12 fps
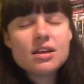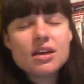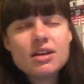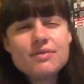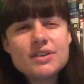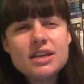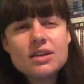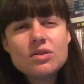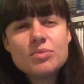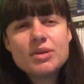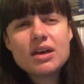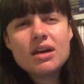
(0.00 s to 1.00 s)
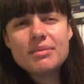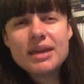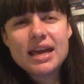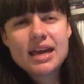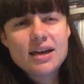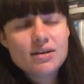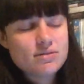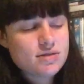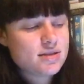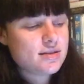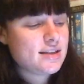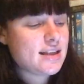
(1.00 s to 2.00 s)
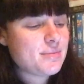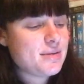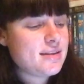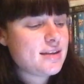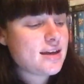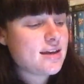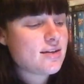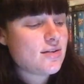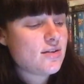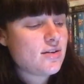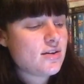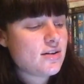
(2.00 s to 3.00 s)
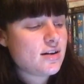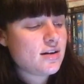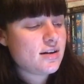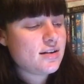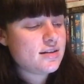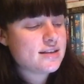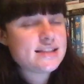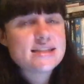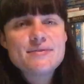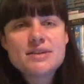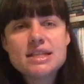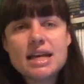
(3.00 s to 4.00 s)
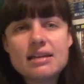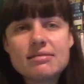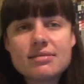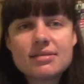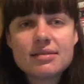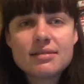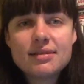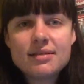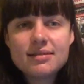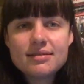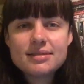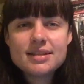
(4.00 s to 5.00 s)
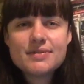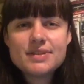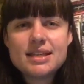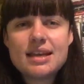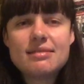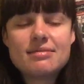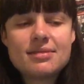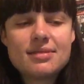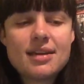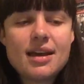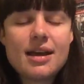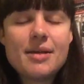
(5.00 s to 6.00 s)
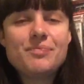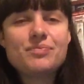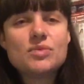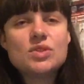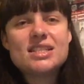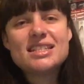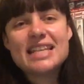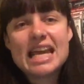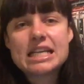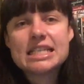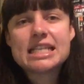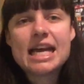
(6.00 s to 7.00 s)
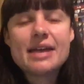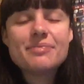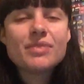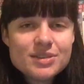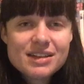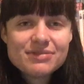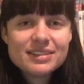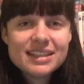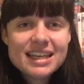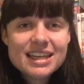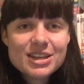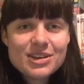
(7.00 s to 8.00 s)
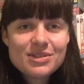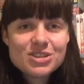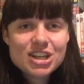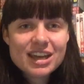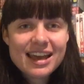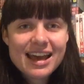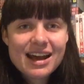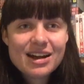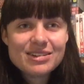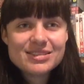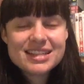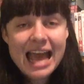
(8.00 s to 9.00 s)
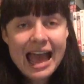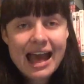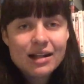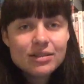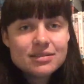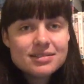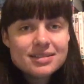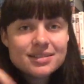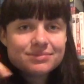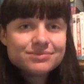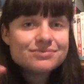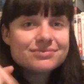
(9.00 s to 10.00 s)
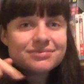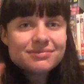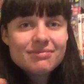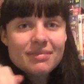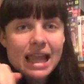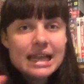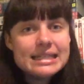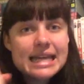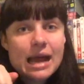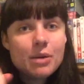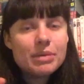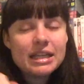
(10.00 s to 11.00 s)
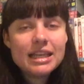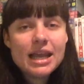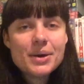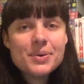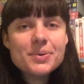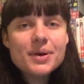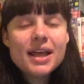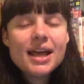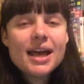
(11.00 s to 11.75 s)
Her video will be coming out, let me think, on the 17th. 17th, which is the next day. You definitely can go check out OWLS down below.